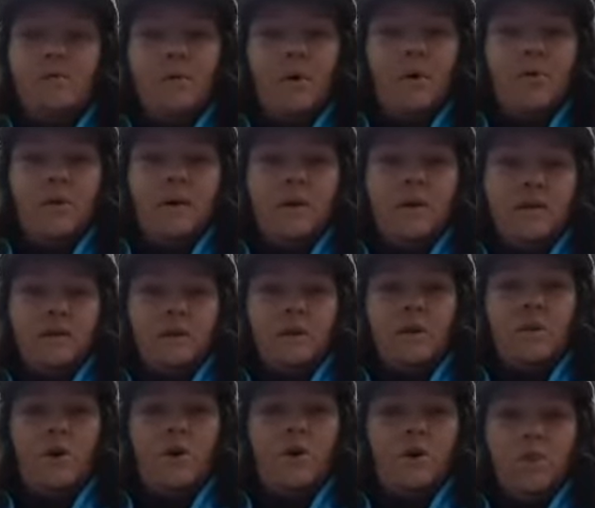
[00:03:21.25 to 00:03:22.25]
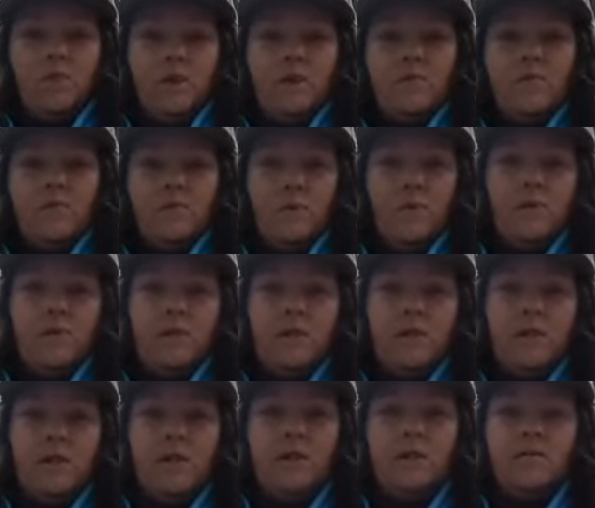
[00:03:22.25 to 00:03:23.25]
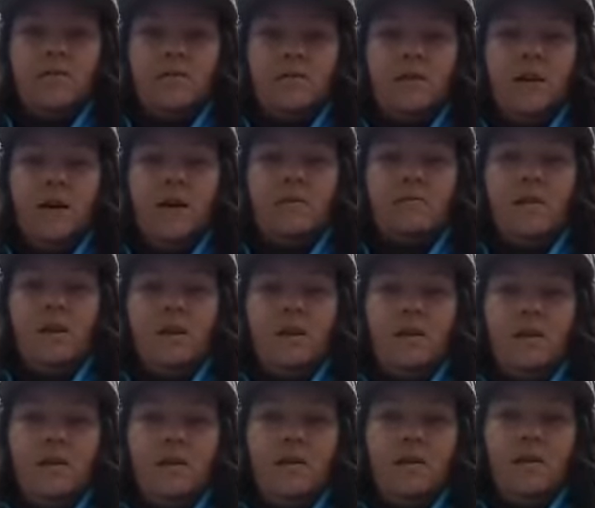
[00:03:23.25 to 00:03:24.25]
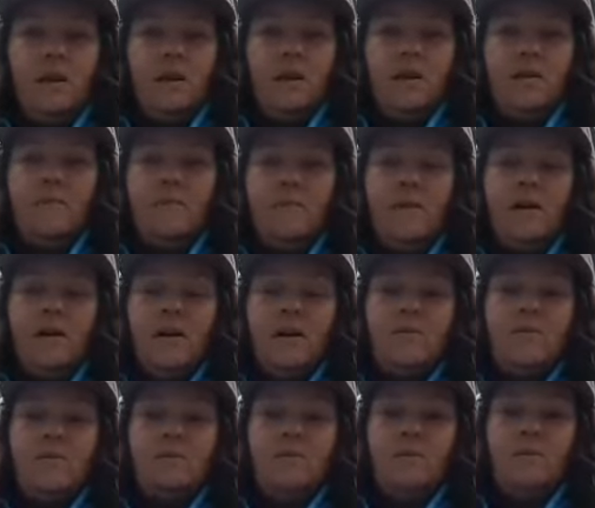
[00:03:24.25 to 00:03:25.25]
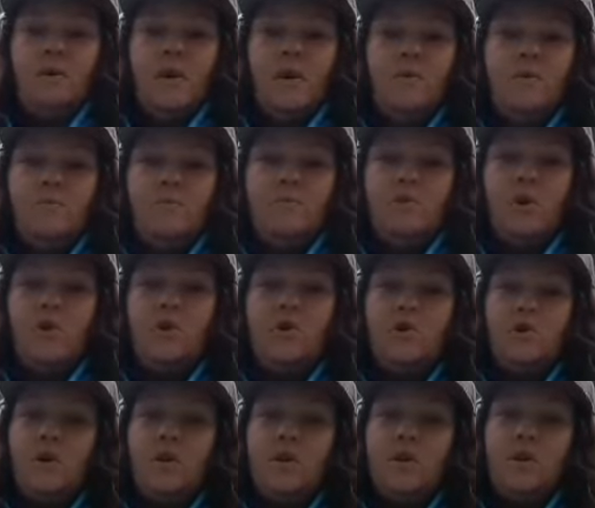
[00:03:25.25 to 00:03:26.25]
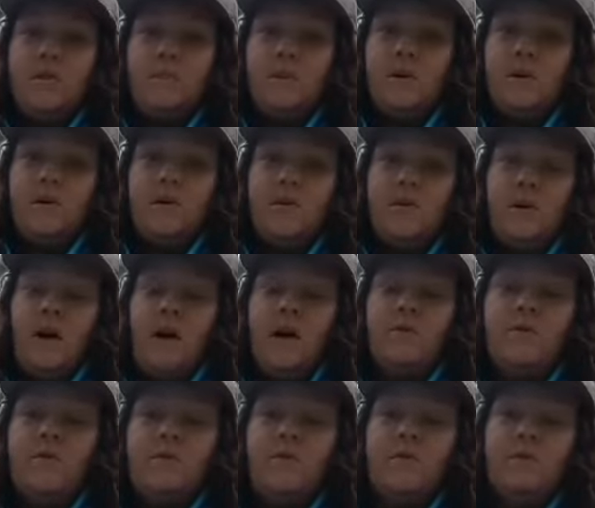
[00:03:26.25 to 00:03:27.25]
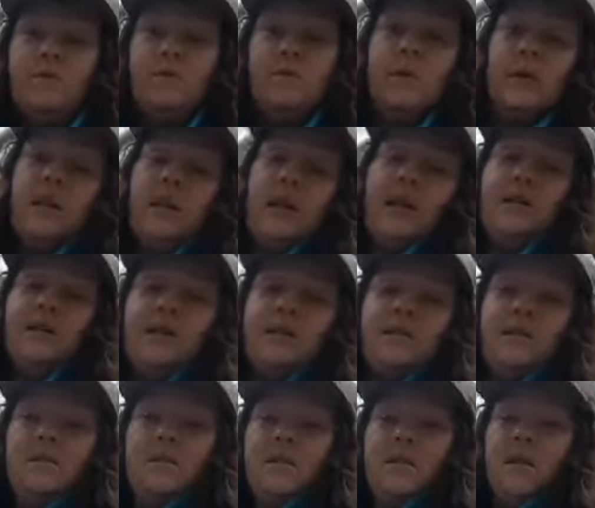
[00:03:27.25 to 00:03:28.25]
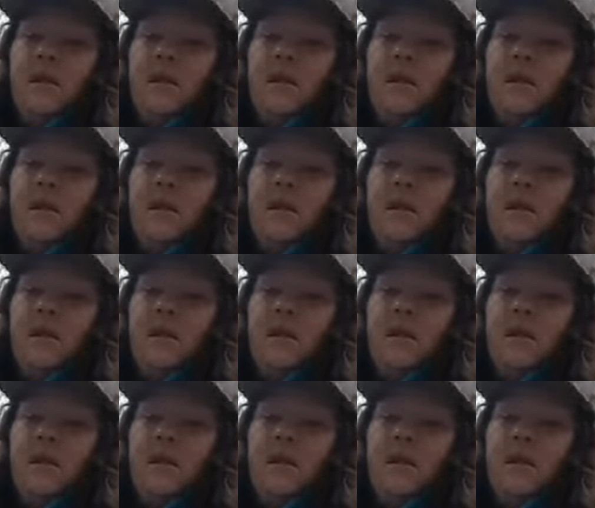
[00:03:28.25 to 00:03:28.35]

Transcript: Pumpkins and squashes are a must, as I've started making my own dog treats because Cara suffers with colitis.